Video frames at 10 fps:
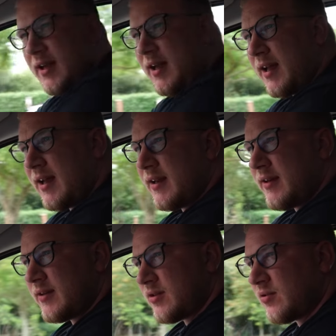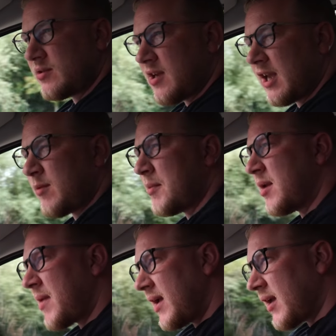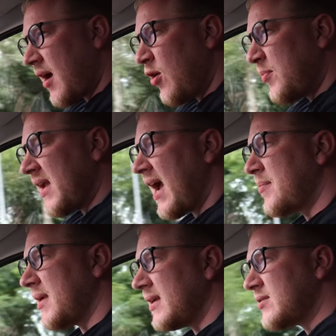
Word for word: And as long as I get my money back, I will be happy.